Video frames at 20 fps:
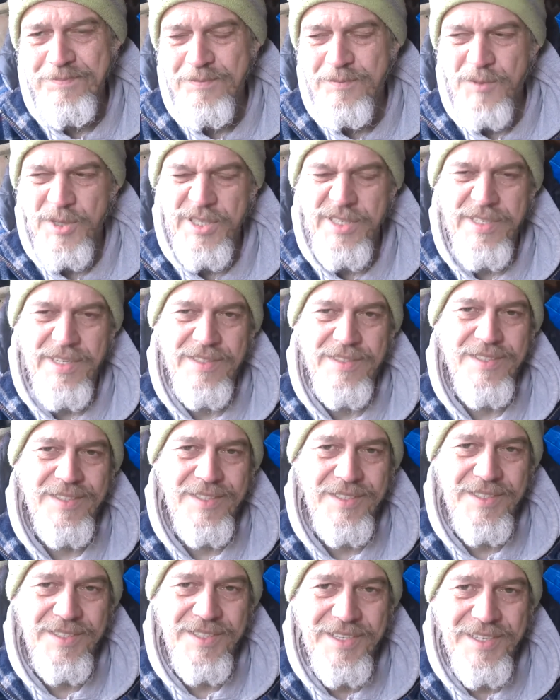But it doesn't,
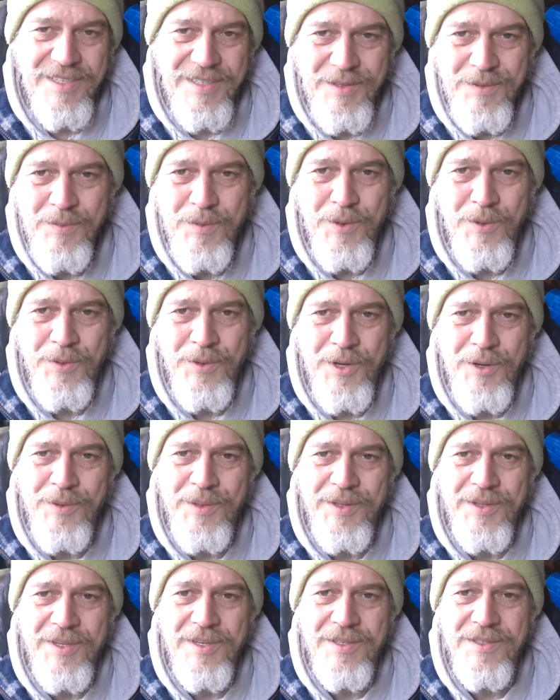does it? We all know
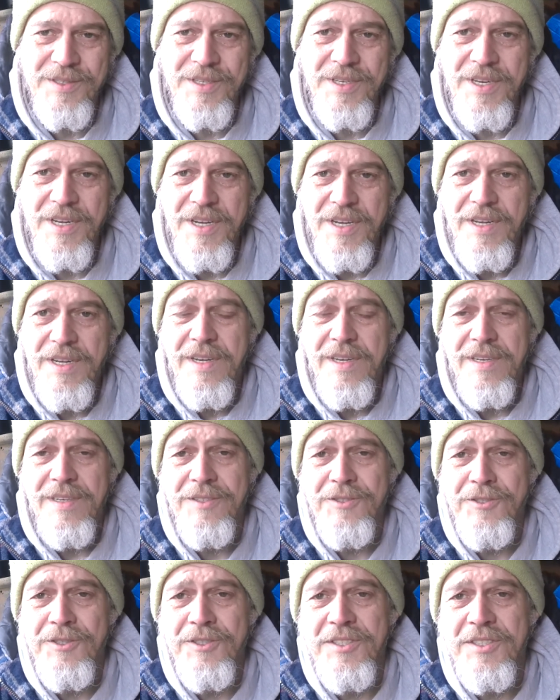it doesn't.
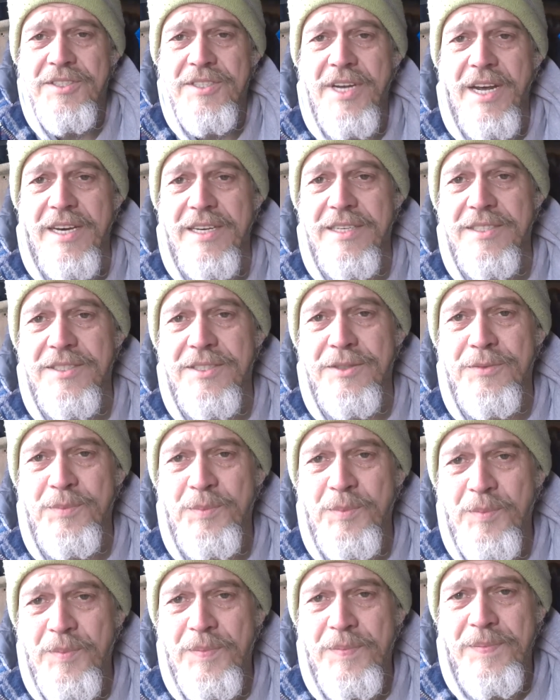It's just a tax,
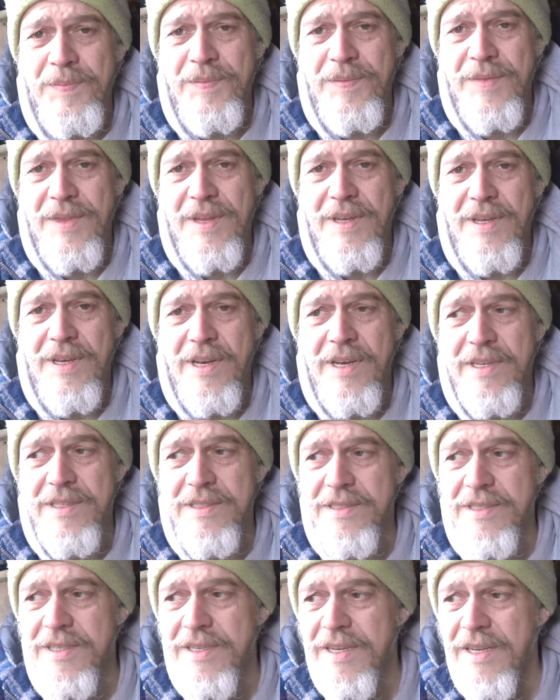
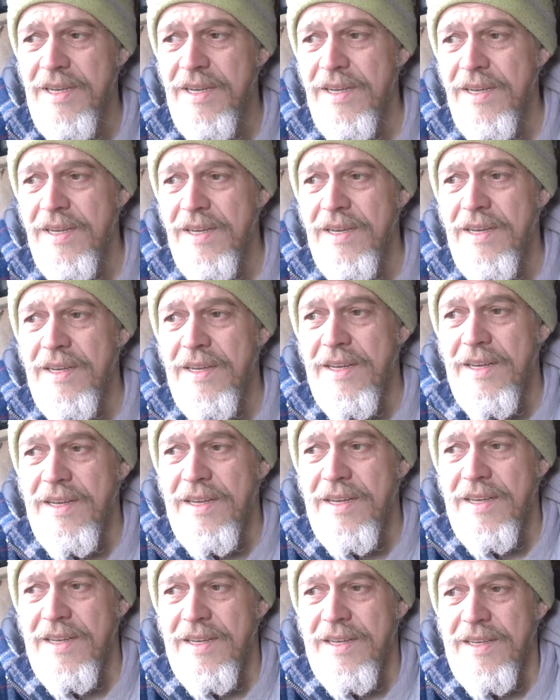and
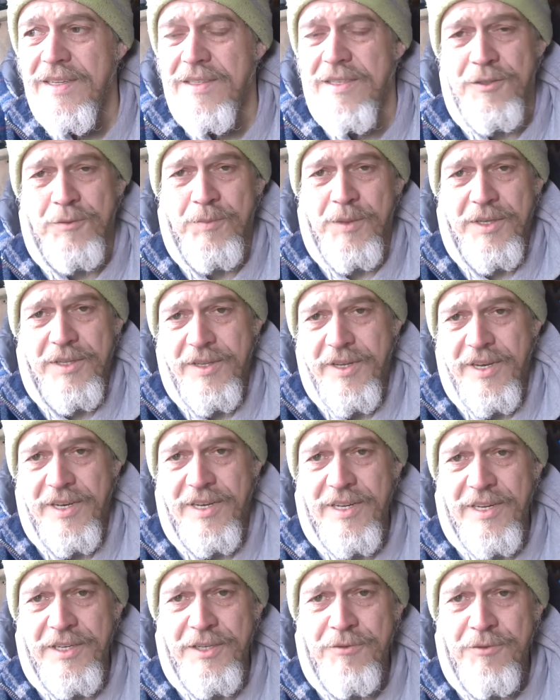it doesn't make the air
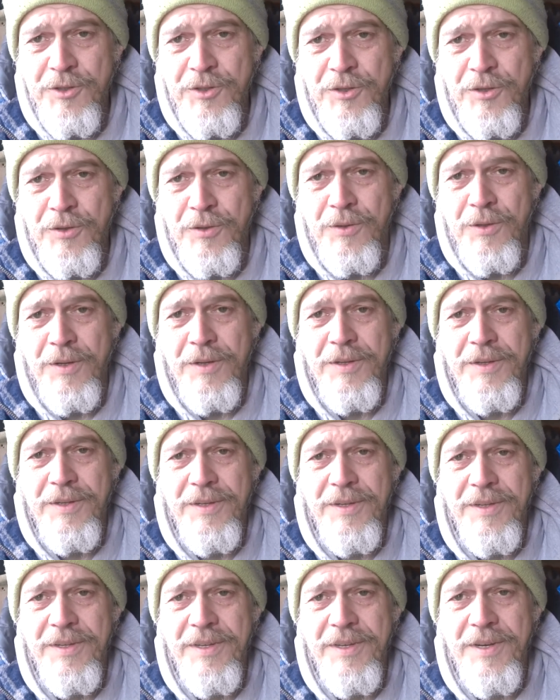cleaner at all.
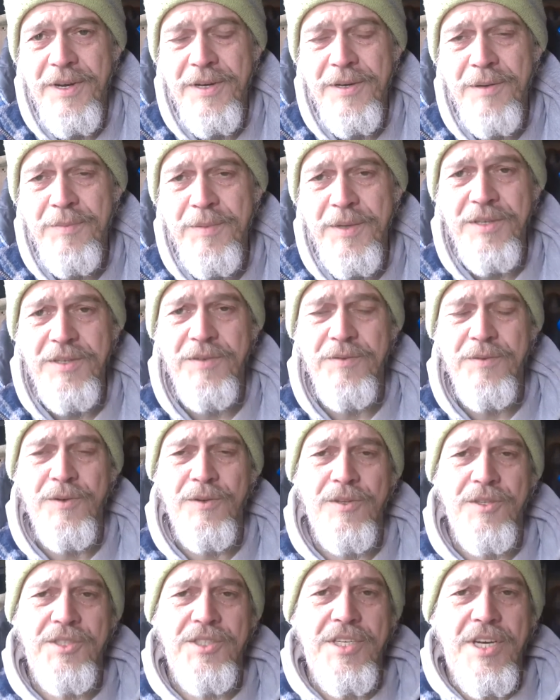You know, I mean, you've
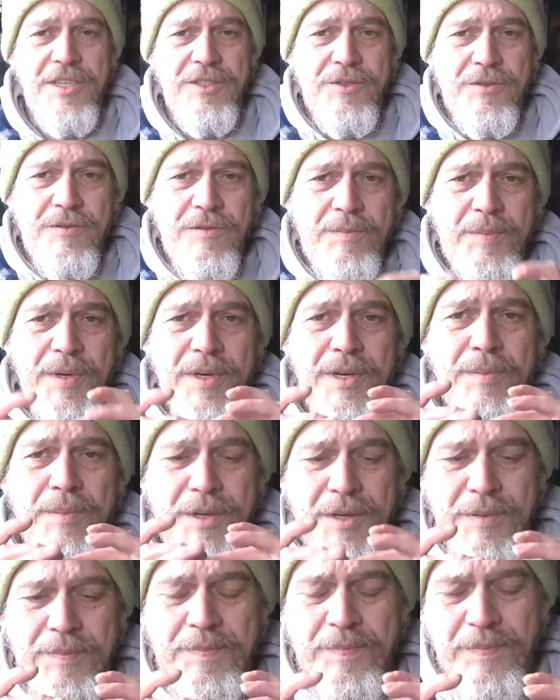got the centre of
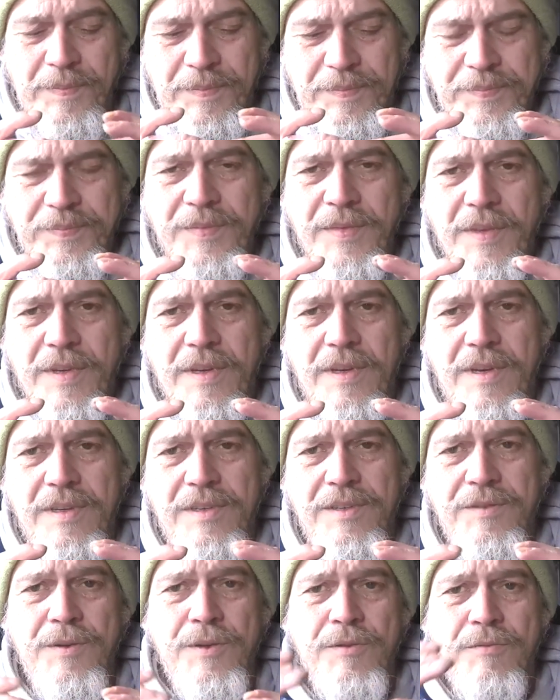Birmingham, and
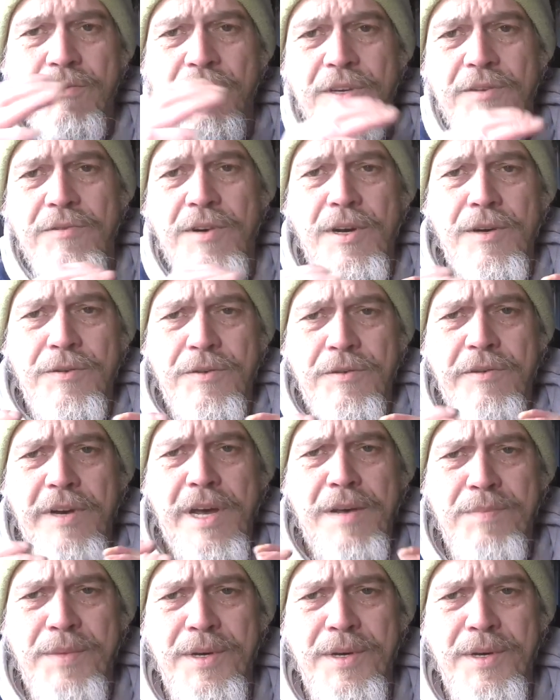you've got a ring road around